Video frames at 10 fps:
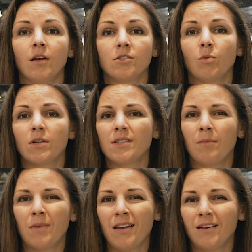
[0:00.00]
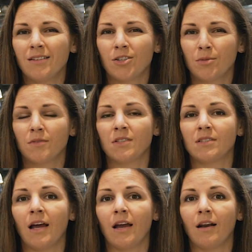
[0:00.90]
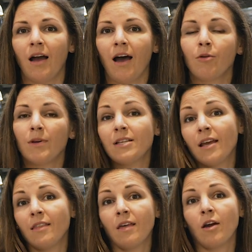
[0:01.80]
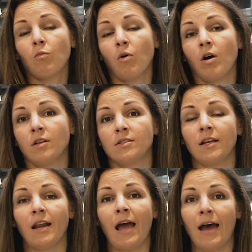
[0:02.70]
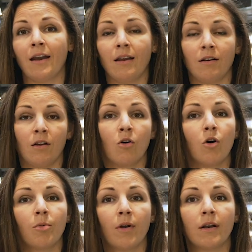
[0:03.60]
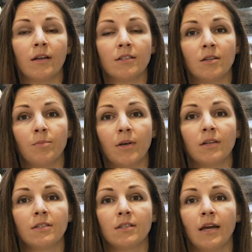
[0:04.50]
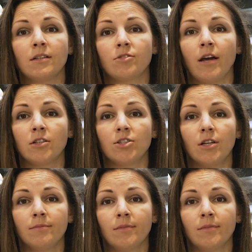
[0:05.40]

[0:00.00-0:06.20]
So what does that mean in terms of design? How do we take their wants and add it and incorporate it into the building design strategy?